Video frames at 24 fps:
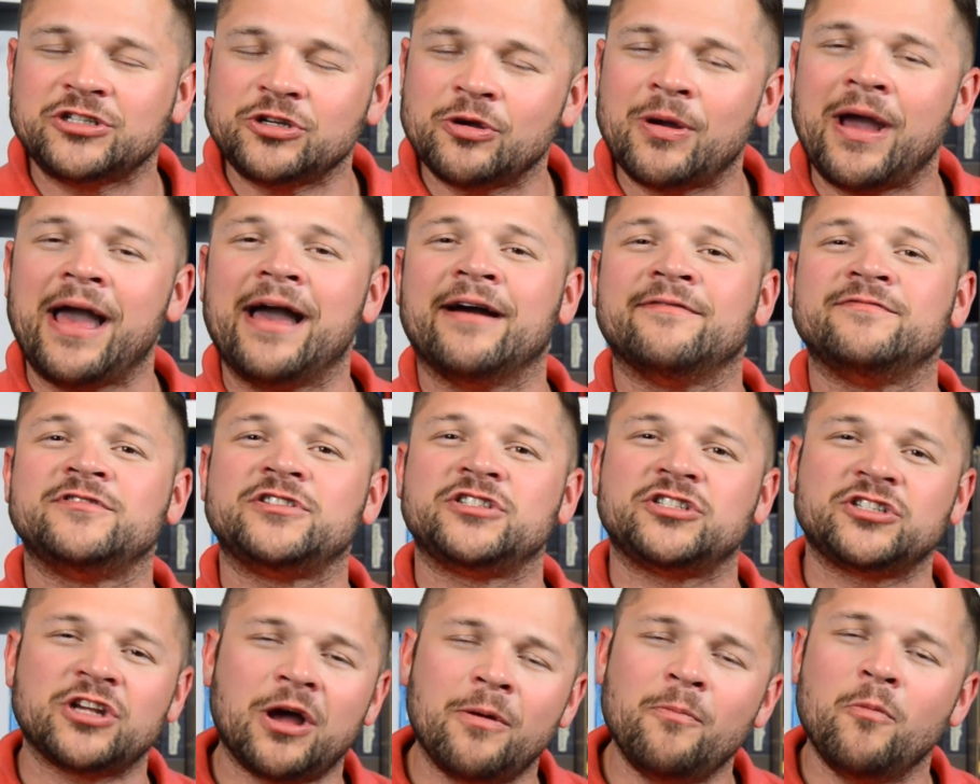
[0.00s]
You have
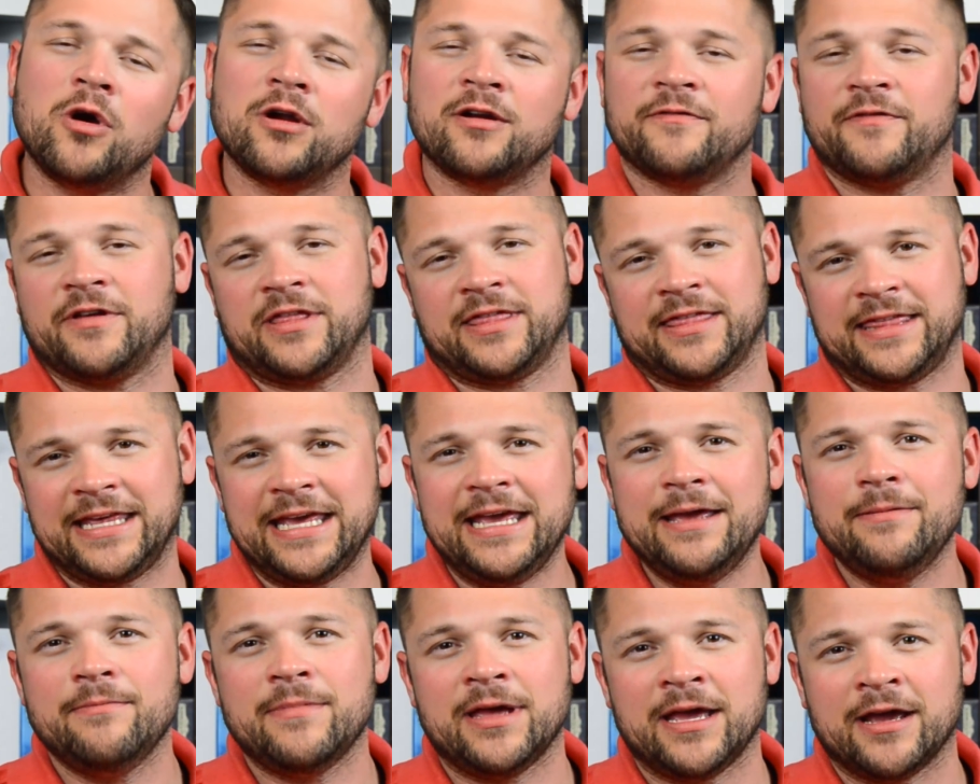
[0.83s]
somewhat of a
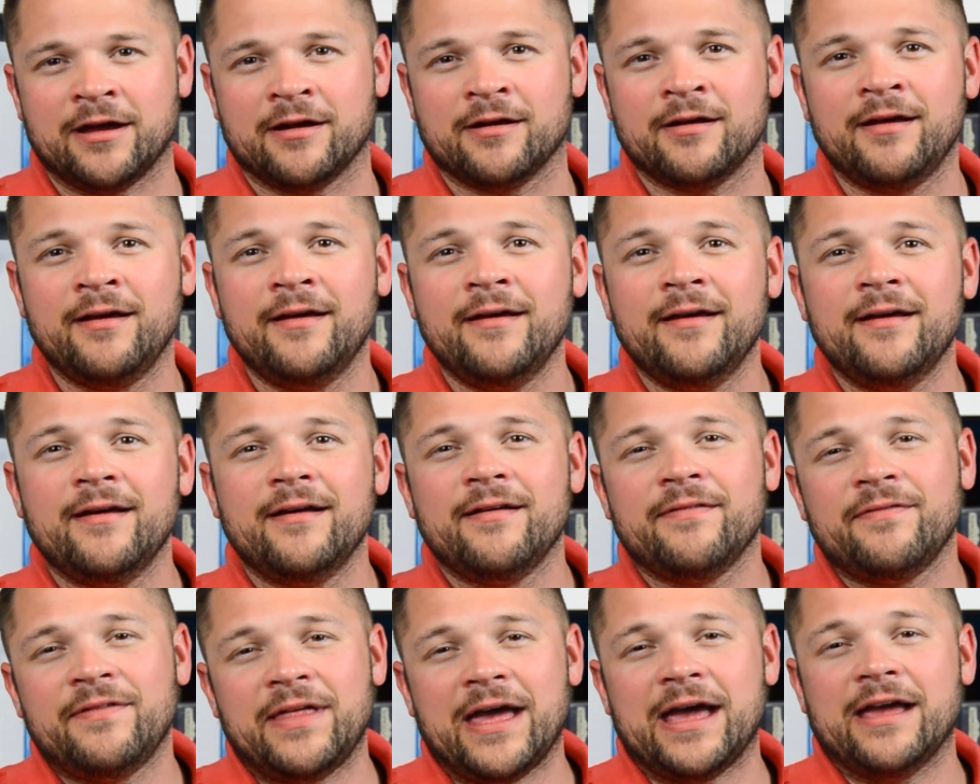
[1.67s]
theme here
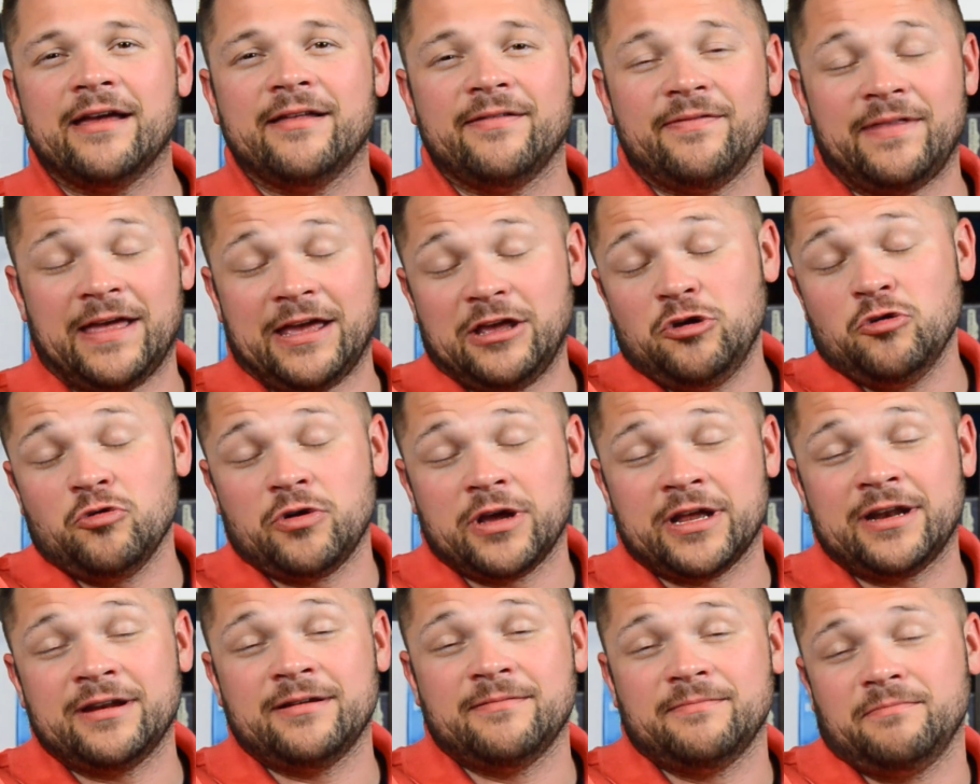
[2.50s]
that you
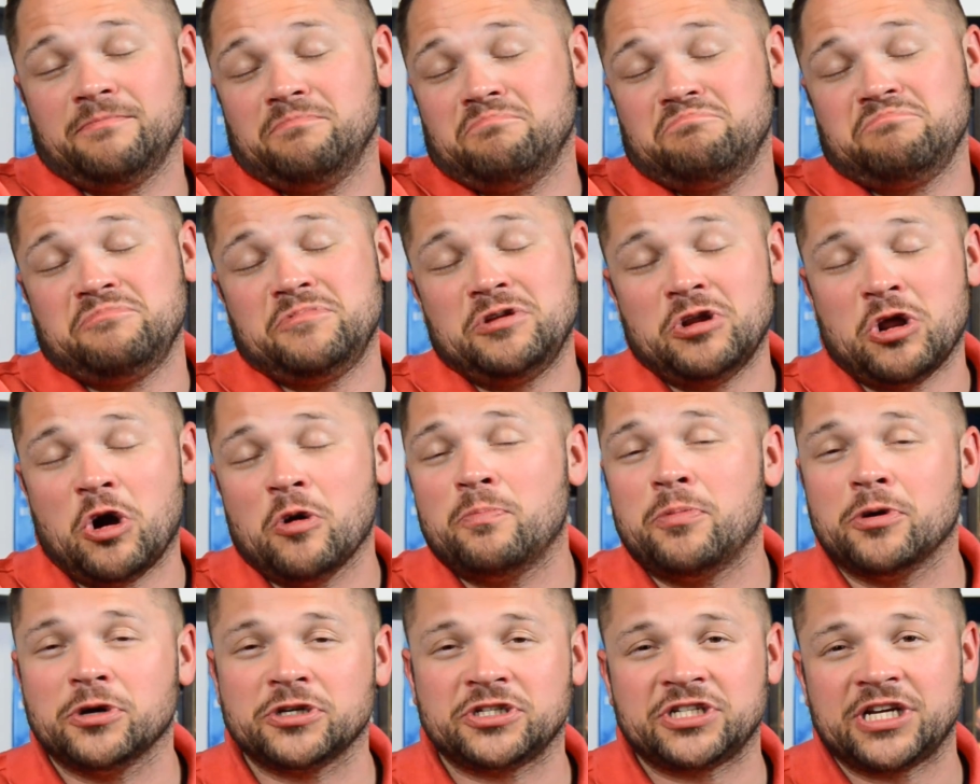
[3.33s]
can,
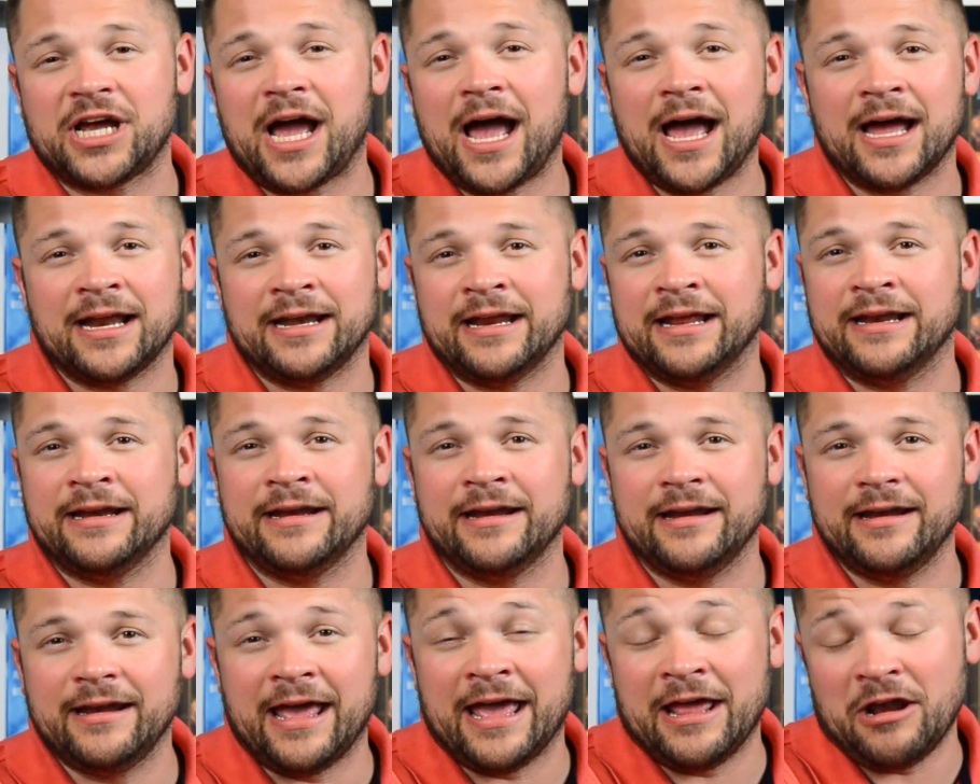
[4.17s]
push on,
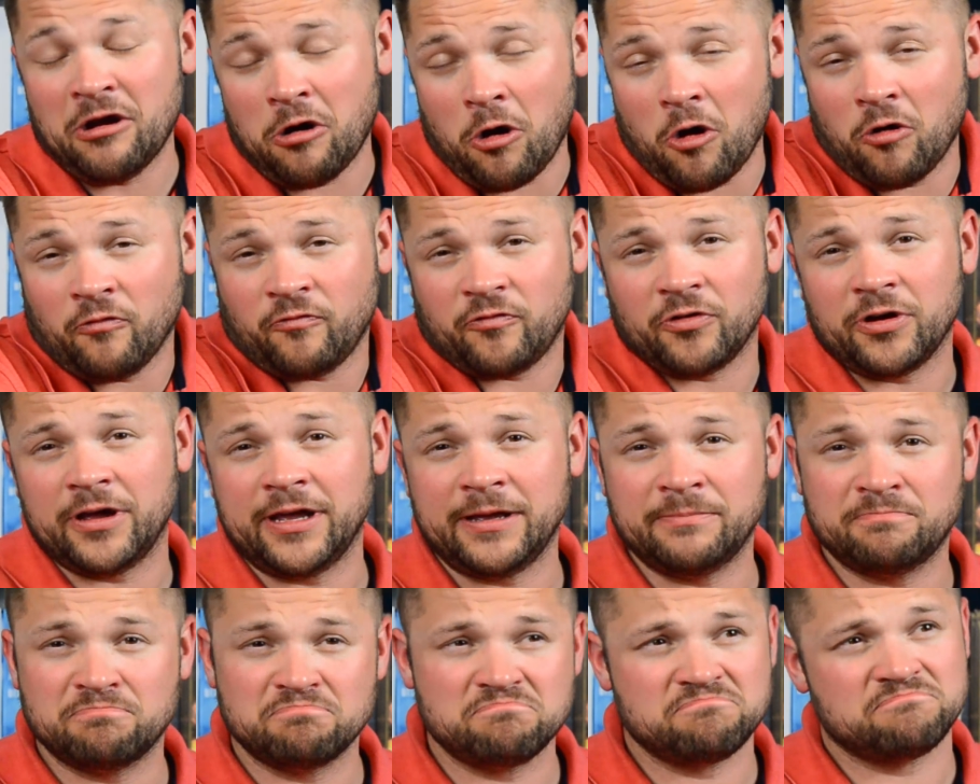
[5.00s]
and
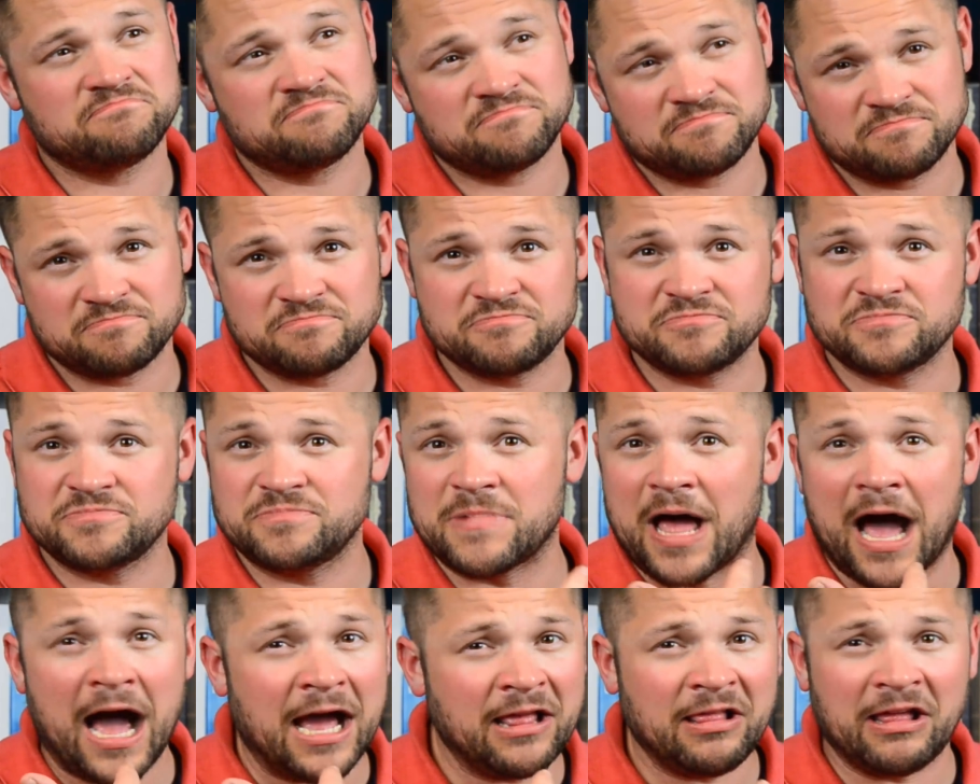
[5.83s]
hopefully
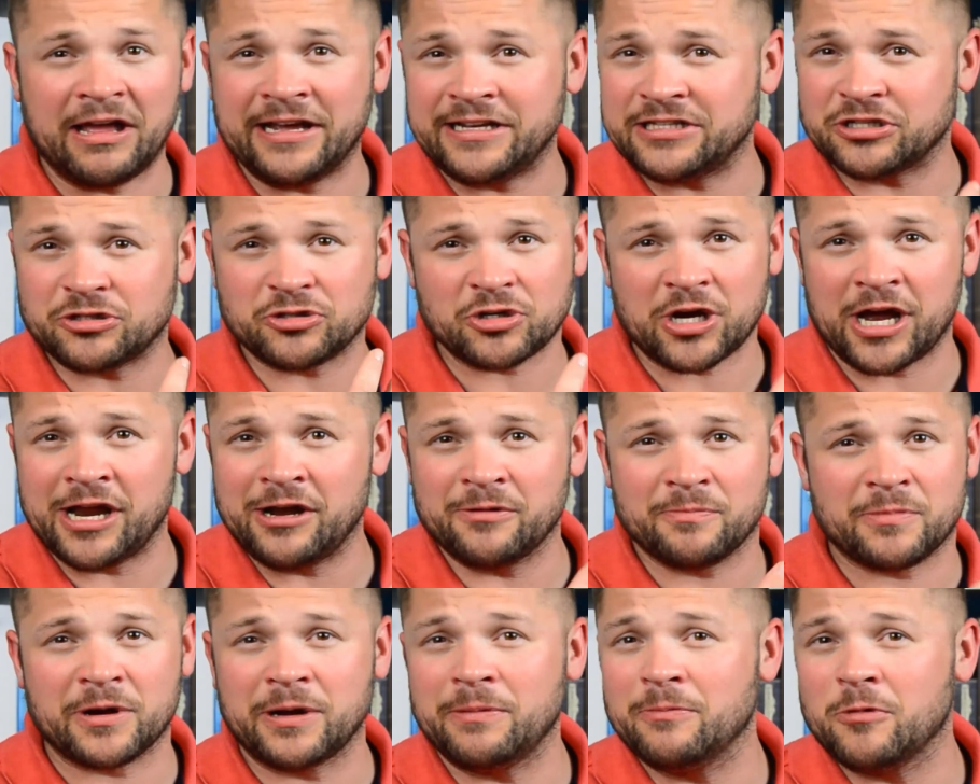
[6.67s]
I like to try to
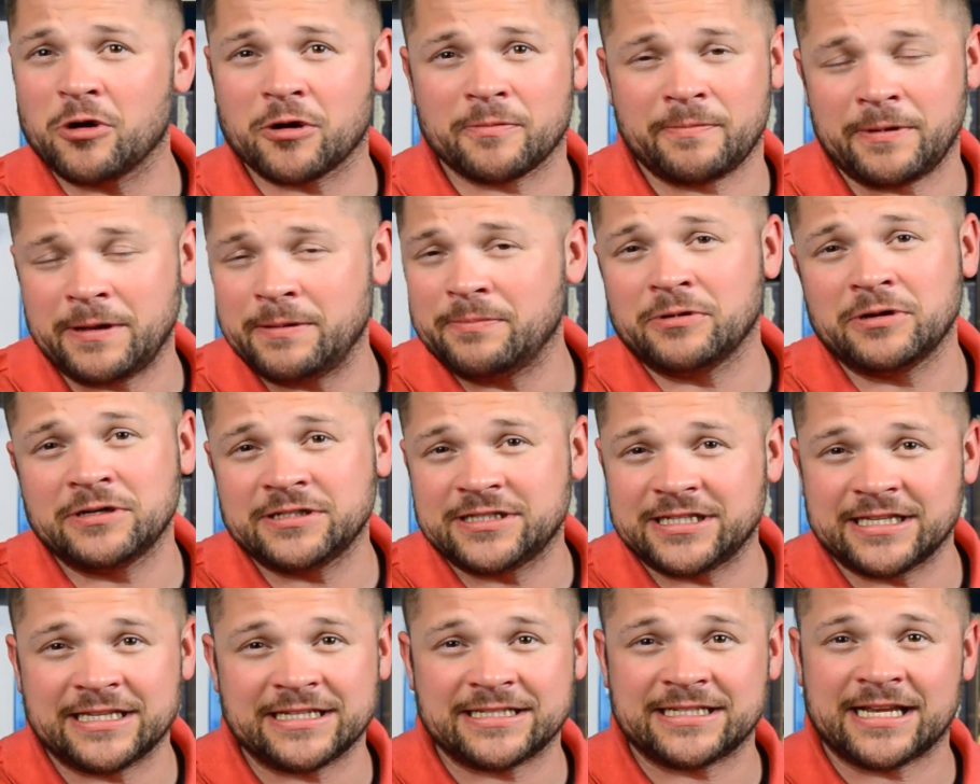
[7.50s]
bring more people
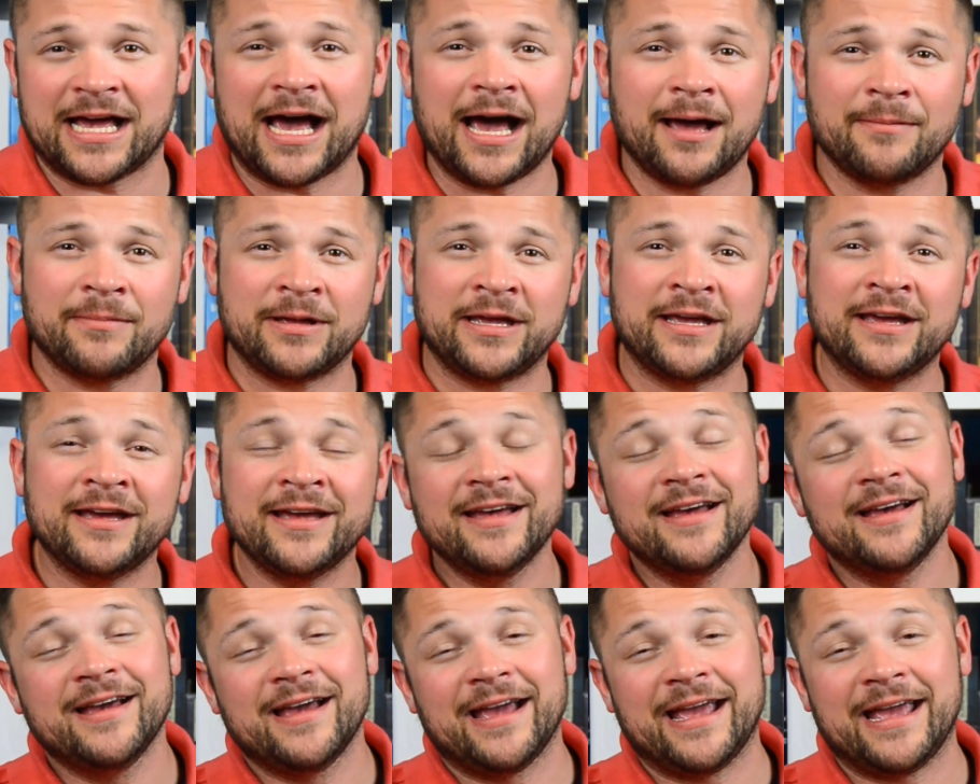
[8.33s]
into this hobby,
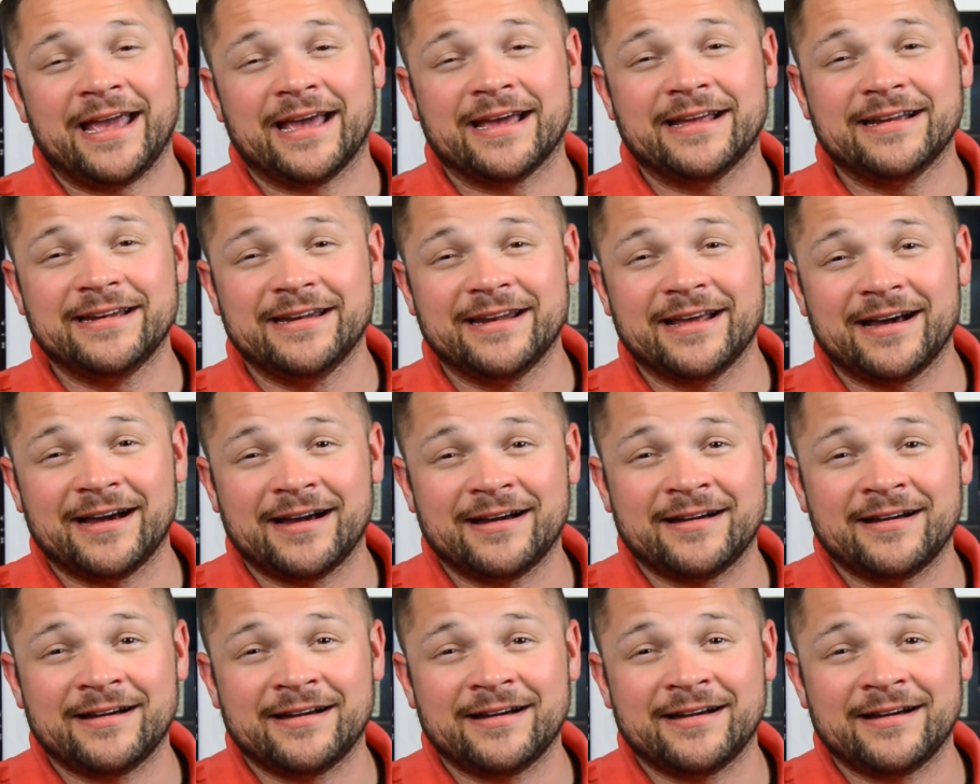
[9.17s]
and